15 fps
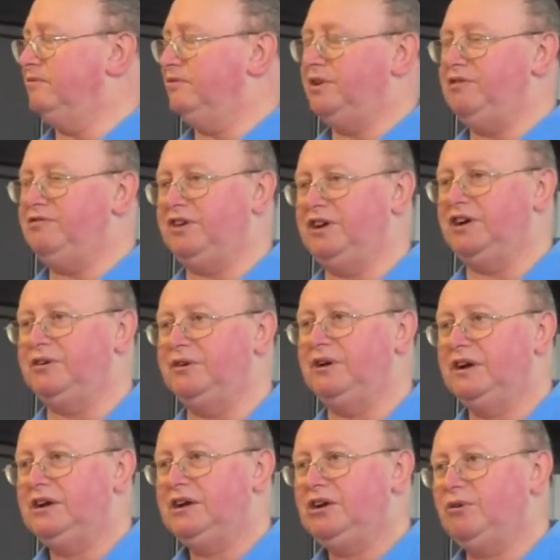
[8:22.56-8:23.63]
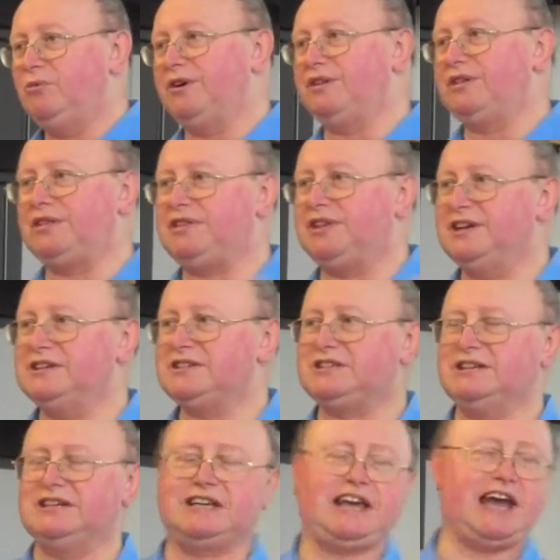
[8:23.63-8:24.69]
review. One of the things
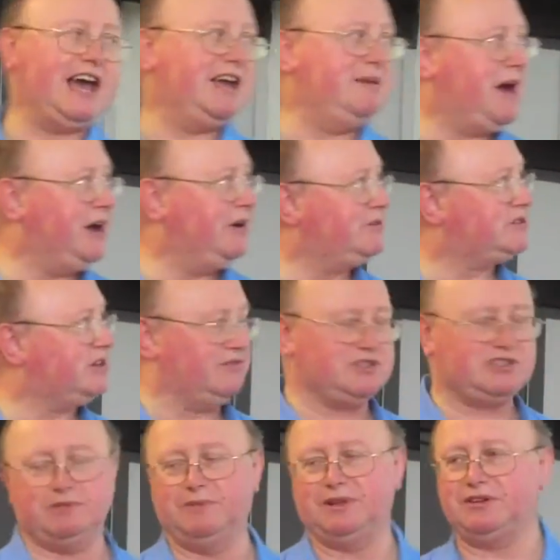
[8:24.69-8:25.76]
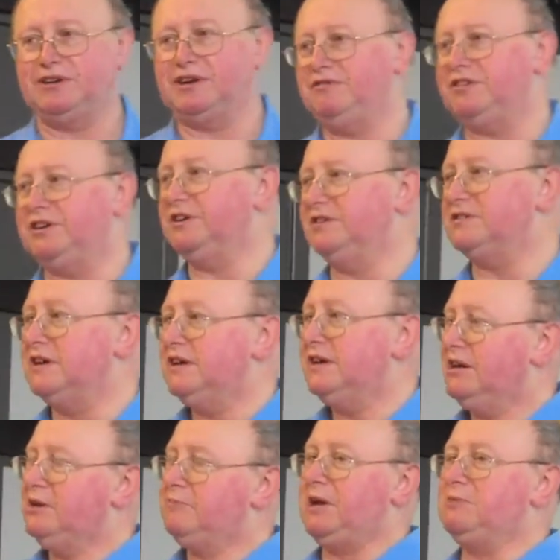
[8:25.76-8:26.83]
that came out of some of the reviews,
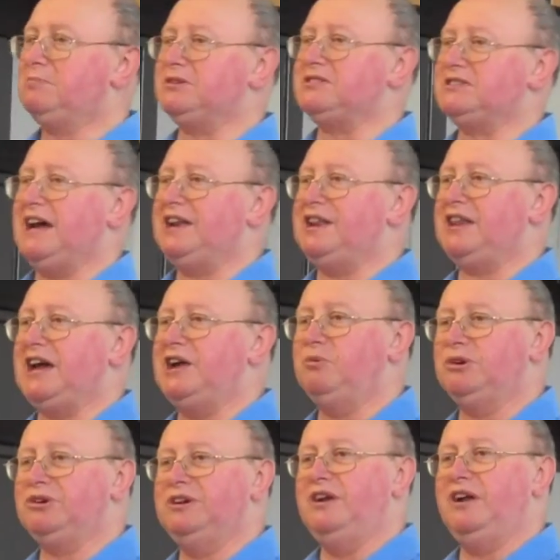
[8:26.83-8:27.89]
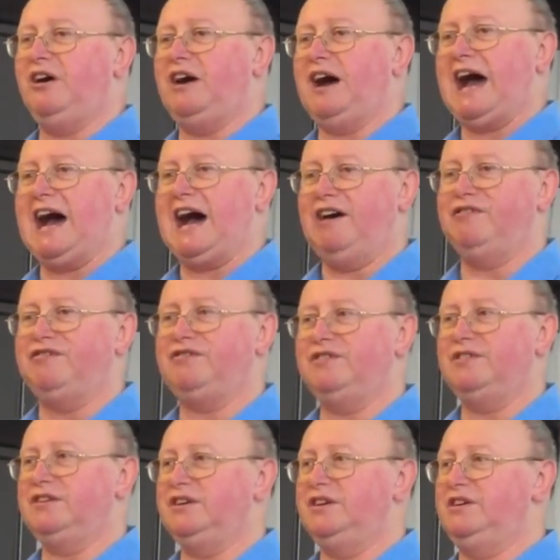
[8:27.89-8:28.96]
people said they would not have
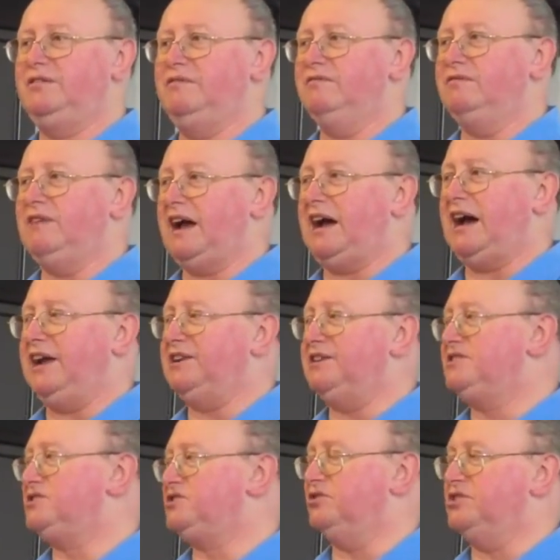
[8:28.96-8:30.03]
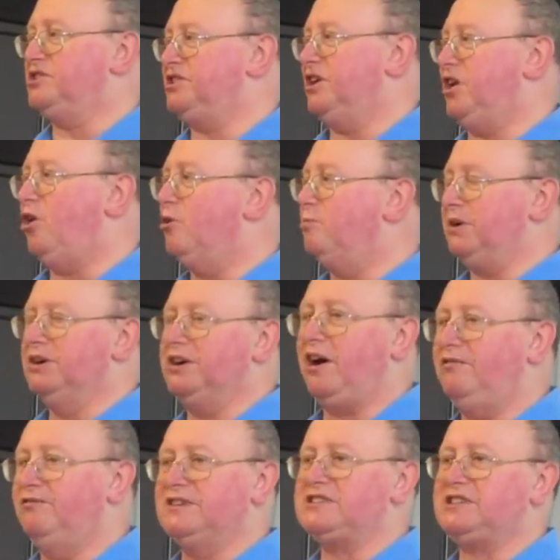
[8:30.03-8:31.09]
had such open
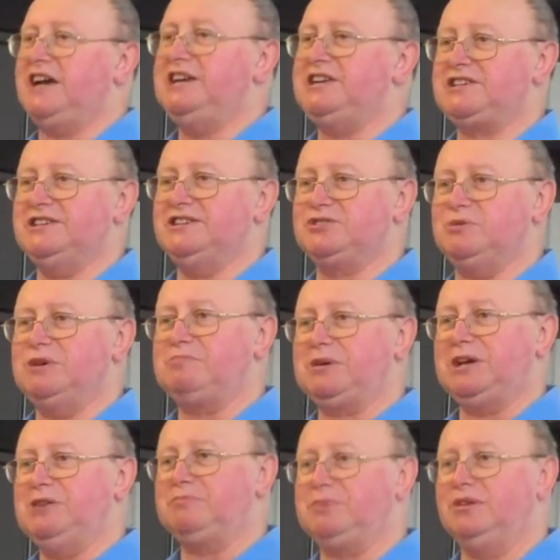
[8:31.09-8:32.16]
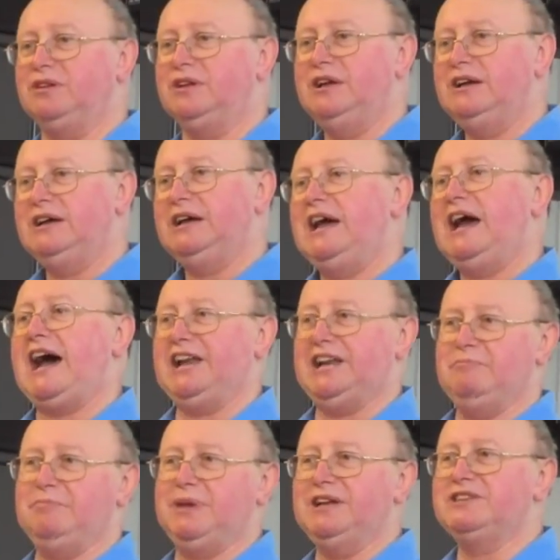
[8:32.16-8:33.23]
conversations with people had
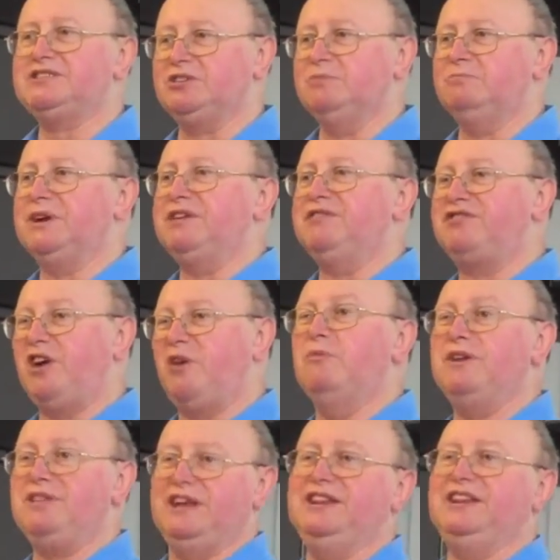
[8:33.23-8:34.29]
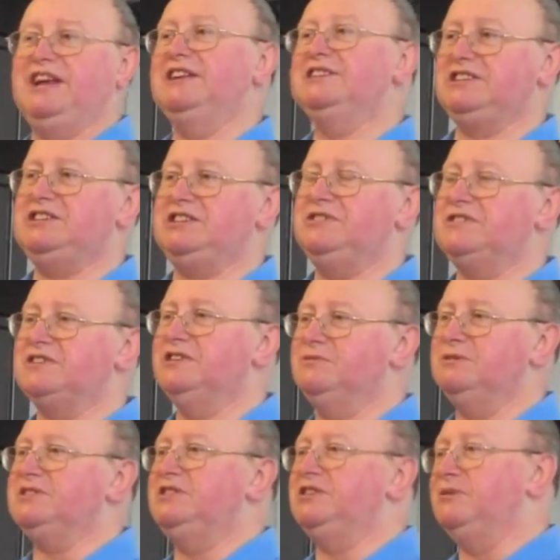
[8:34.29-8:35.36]
it been somebody from within the institution who
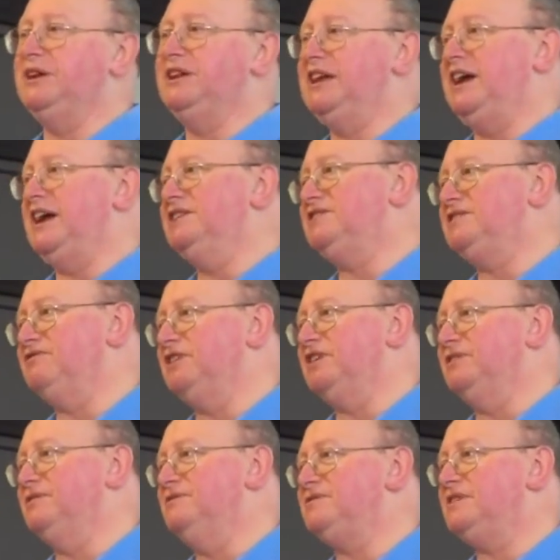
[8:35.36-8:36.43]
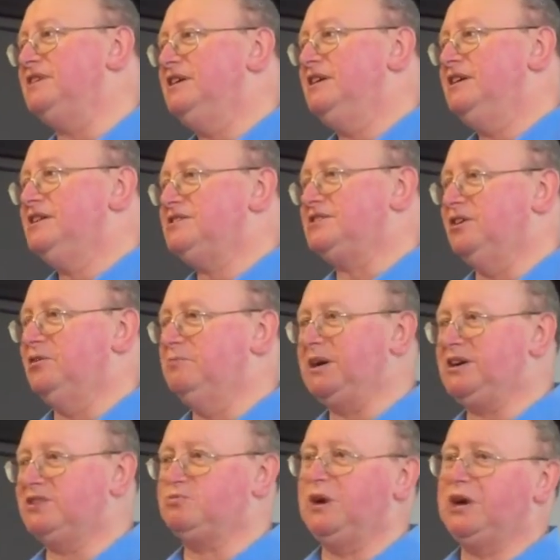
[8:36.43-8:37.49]
was doing the interviews. So
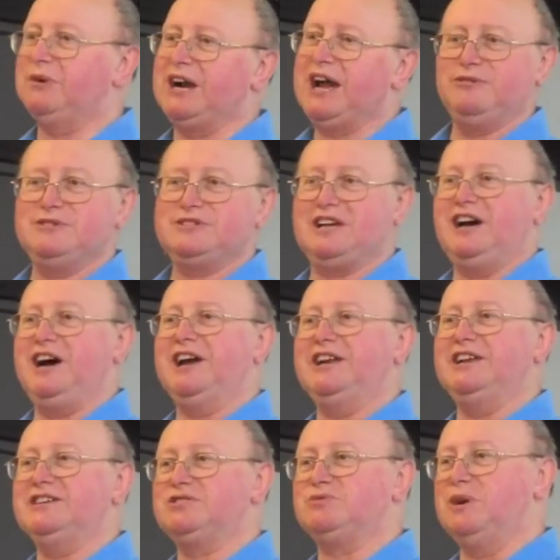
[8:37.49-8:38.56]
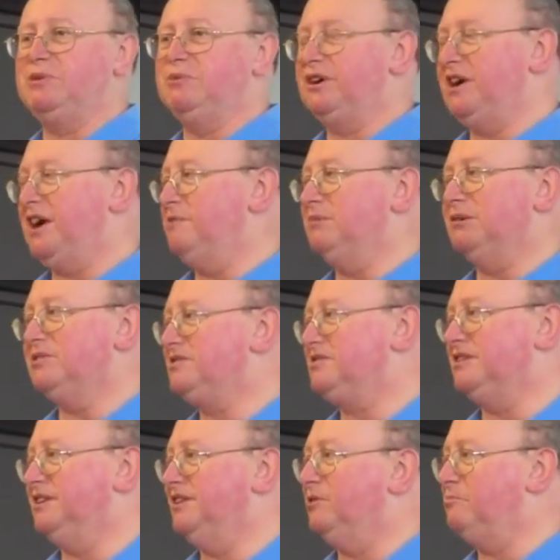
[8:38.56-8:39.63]
because we were outsiders, we were able
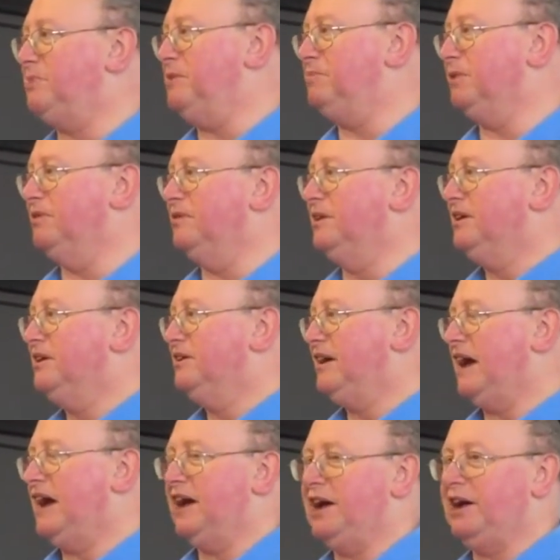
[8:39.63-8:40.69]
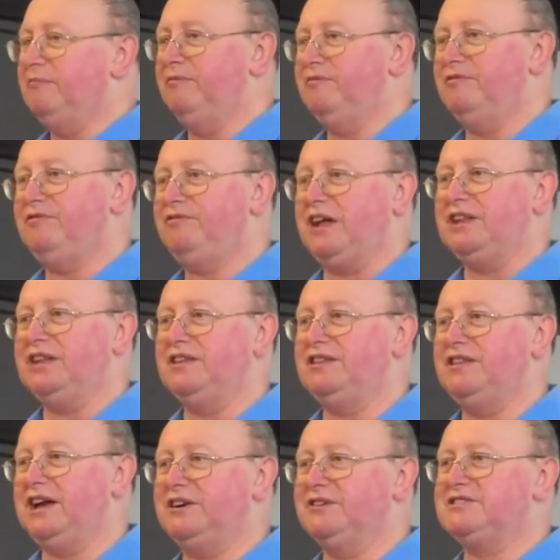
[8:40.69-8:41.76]
to, people felt
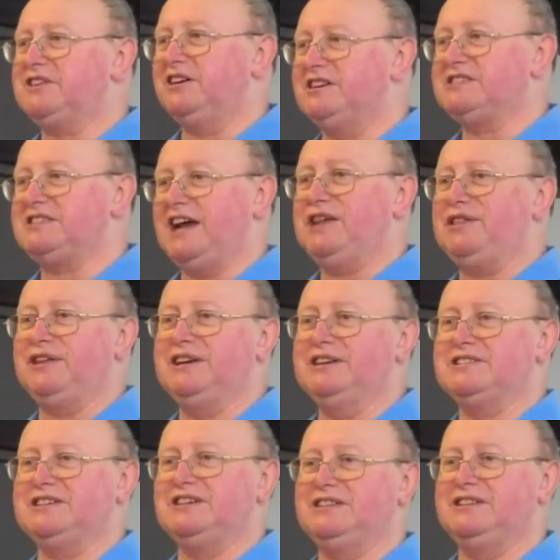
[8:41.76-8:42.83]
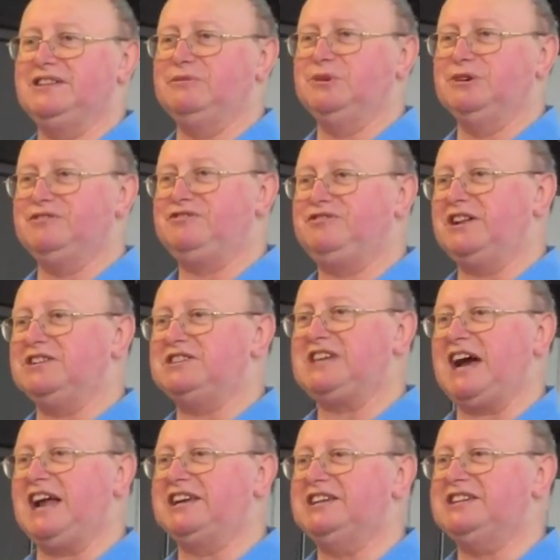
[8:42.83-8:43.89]
that they could sort of say things that they would have felt
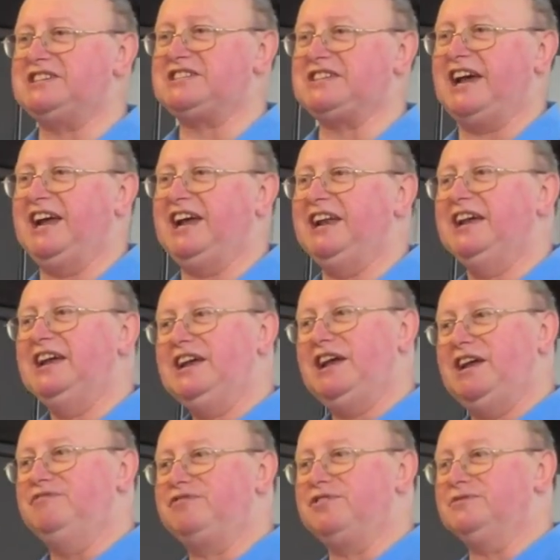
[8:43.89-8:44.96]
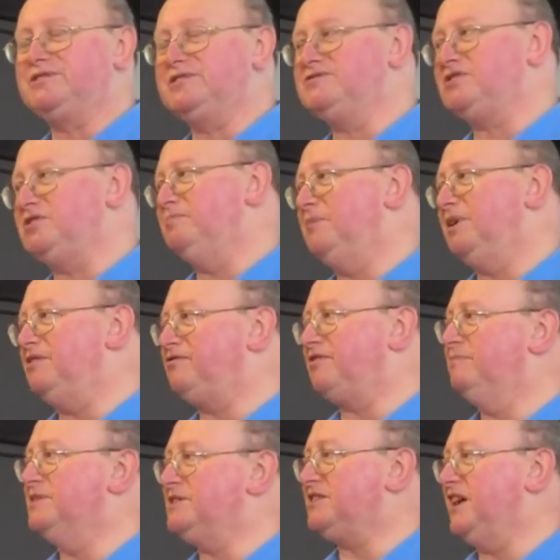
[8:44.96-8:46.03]
challenged saying in front of somebody
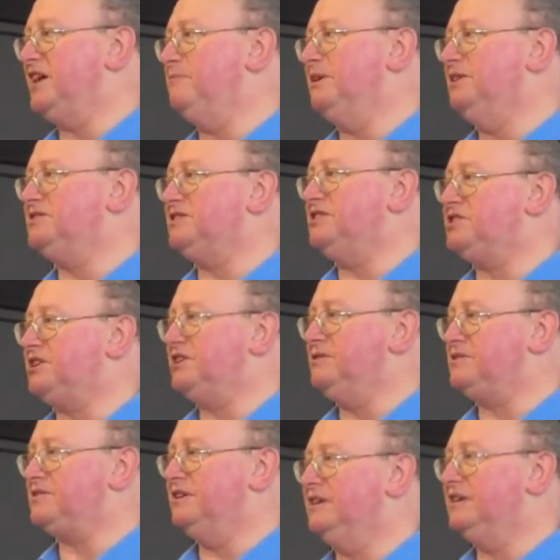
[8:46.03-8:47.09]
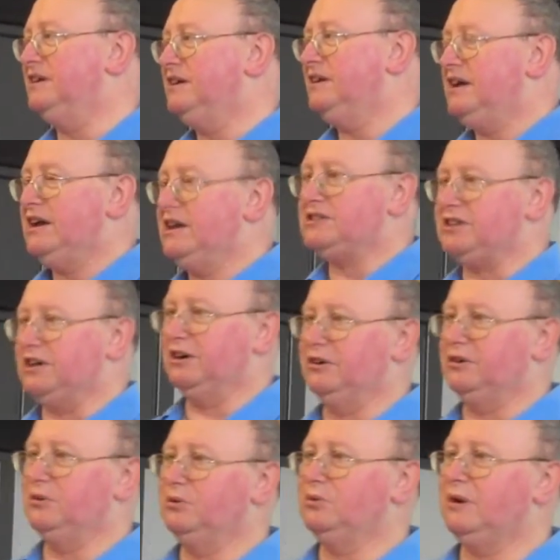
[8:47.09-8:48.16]
from the same institution.
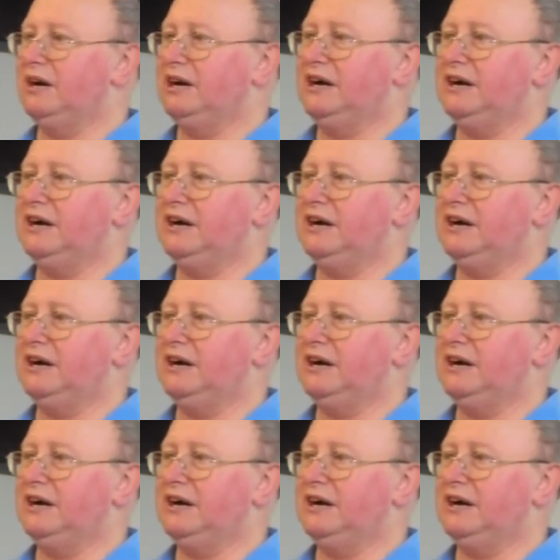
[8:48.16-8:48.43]
So